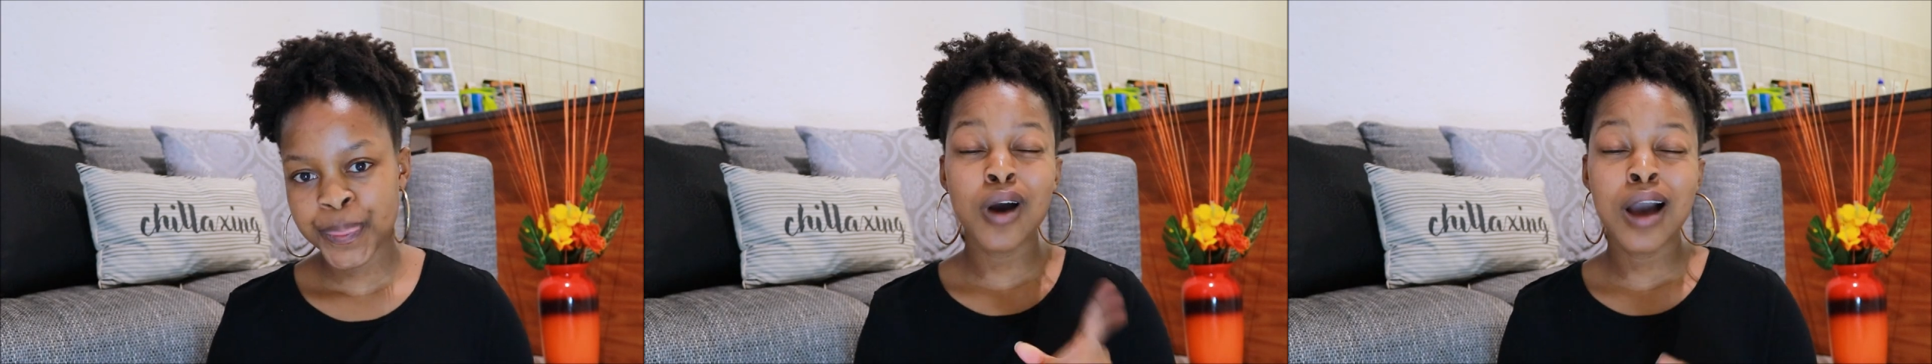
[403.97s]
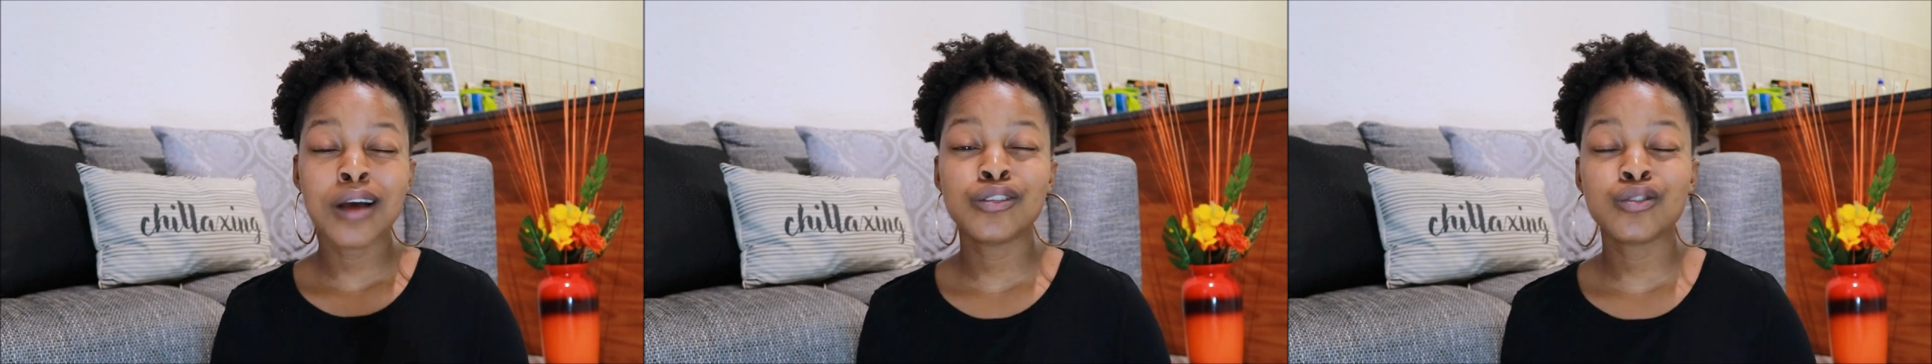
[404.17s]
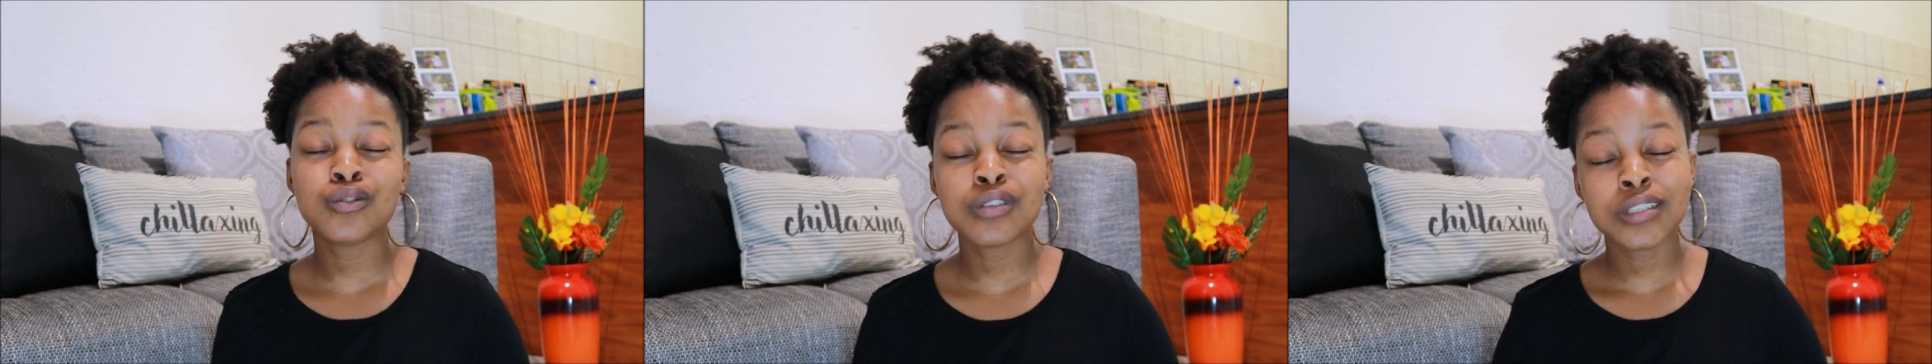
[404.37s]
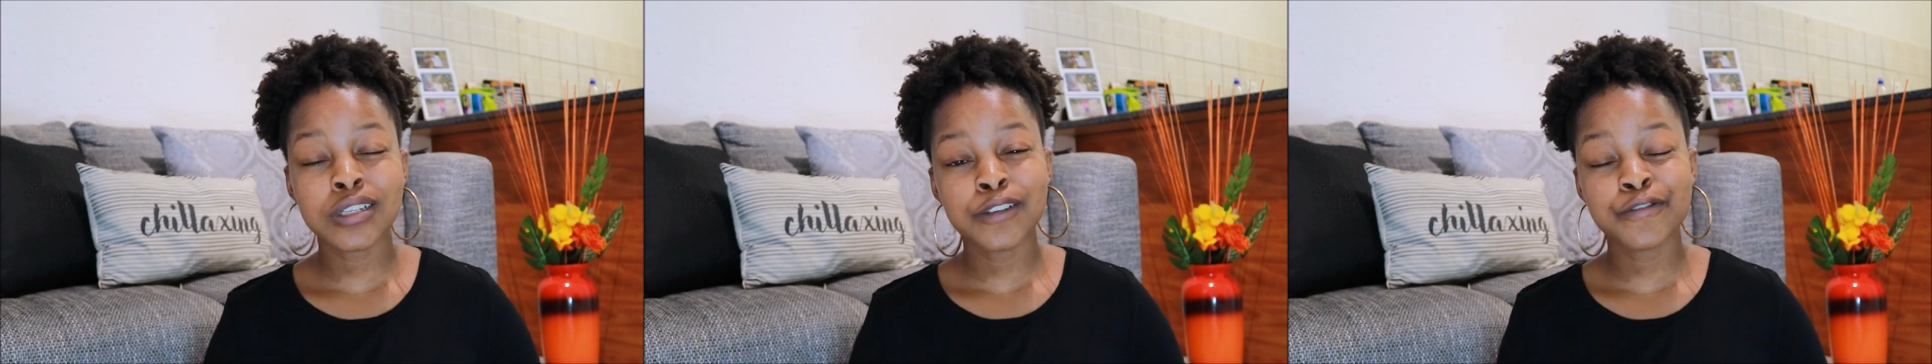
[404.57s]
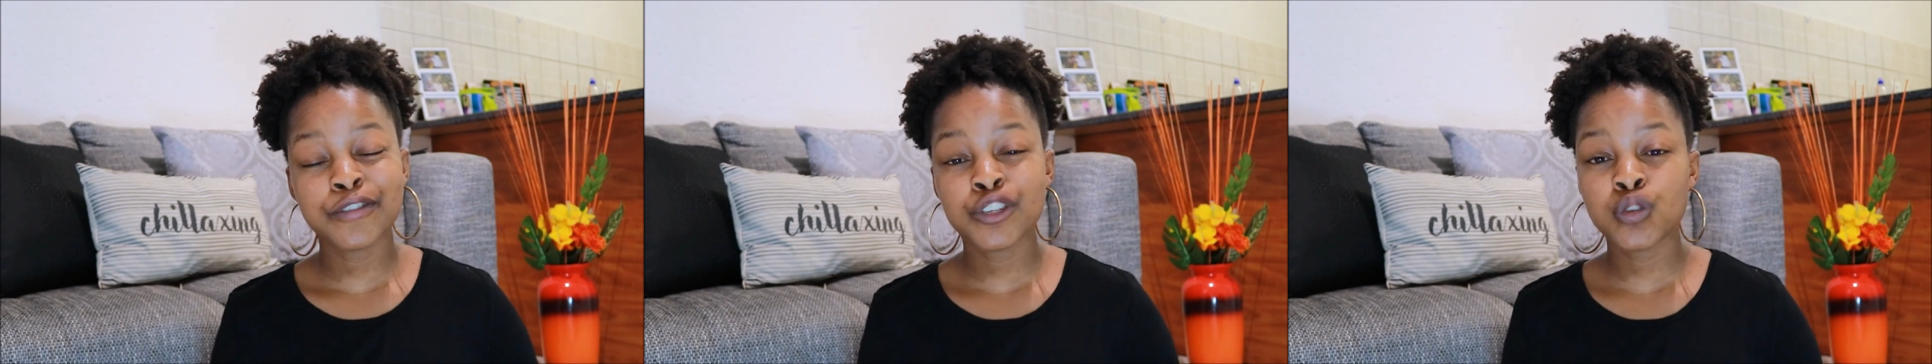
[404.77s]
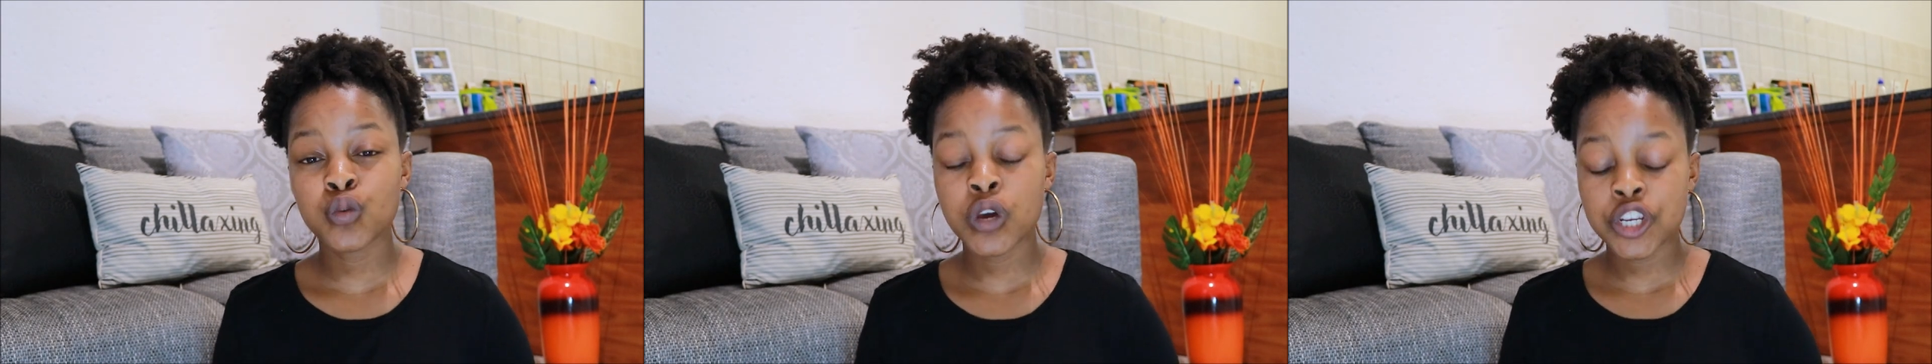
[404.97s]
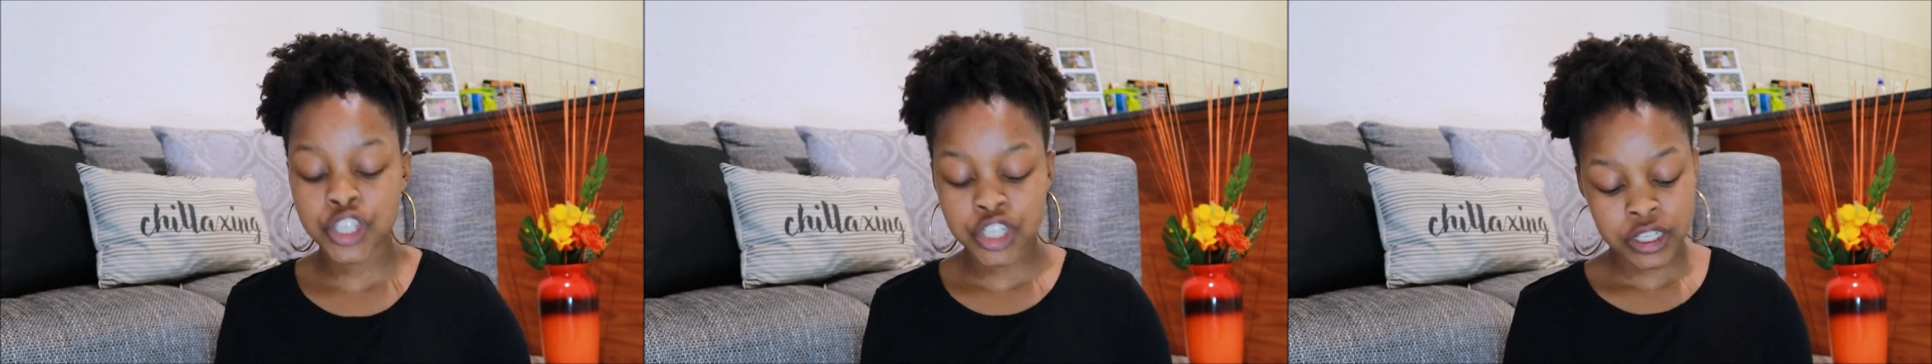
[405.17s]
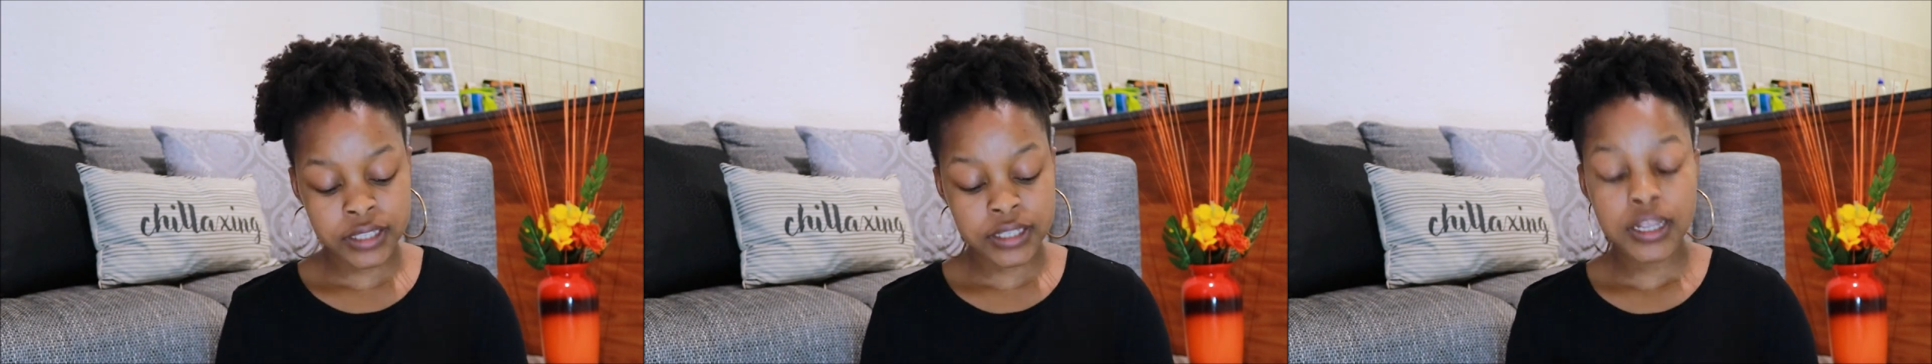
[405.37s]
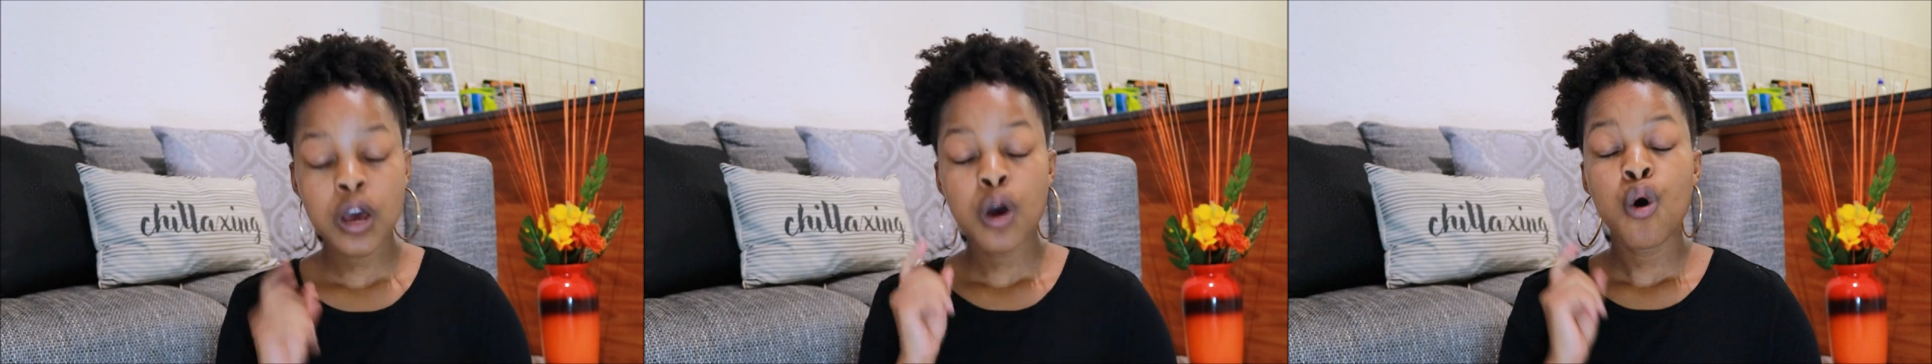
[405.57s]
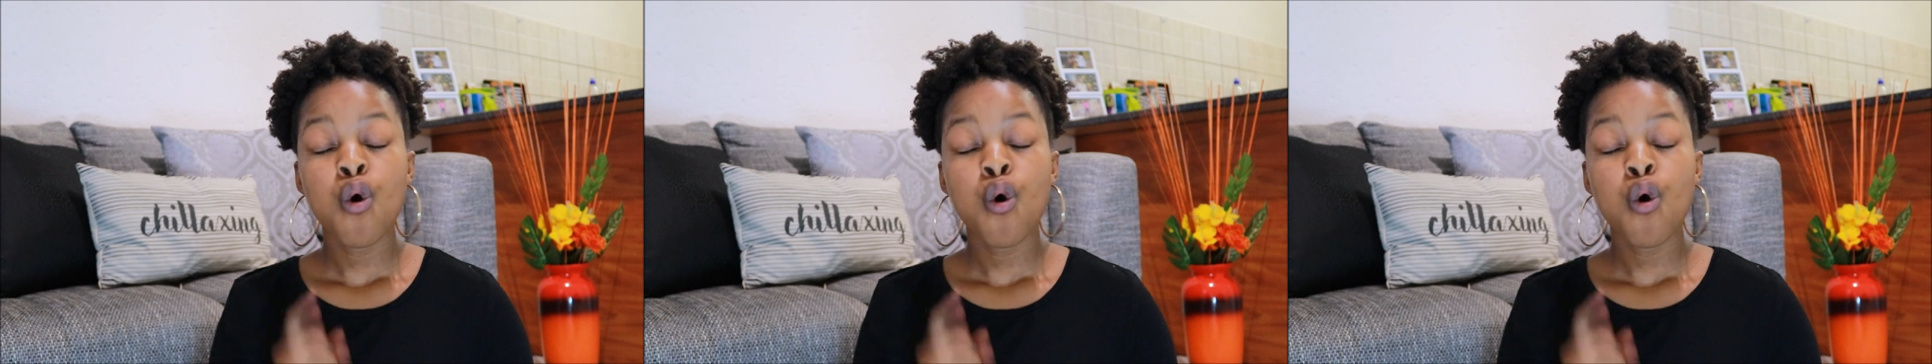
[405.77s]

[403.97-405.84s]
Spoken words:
Ask yourself these questions.